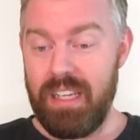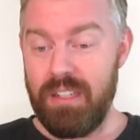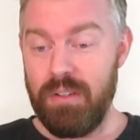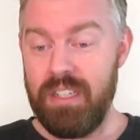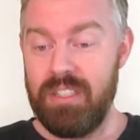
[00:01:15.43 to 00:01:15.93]

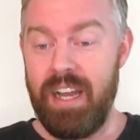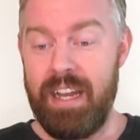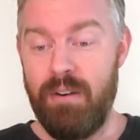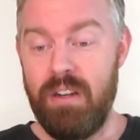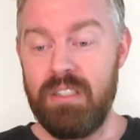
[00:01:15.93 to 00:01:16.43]
including
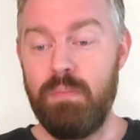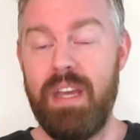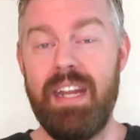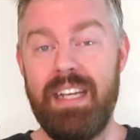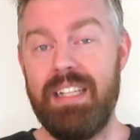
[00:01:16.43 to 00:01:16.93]
Diana Ross,
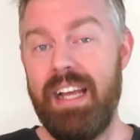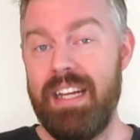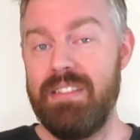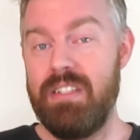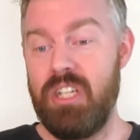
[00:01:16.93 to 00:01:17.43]
Bare Naked
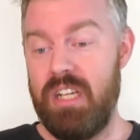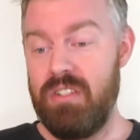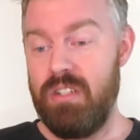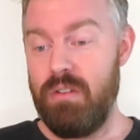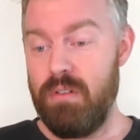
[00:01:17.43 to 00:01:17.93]
Ladies and
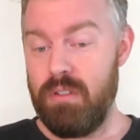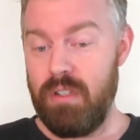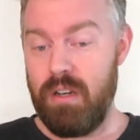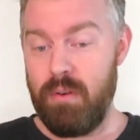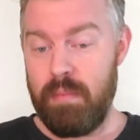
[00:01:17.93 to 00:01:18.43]
Jason
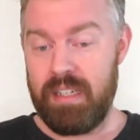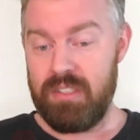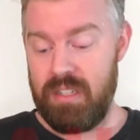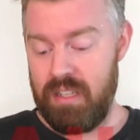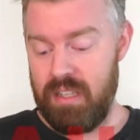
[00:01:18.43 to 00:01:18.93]
Derulo, amongst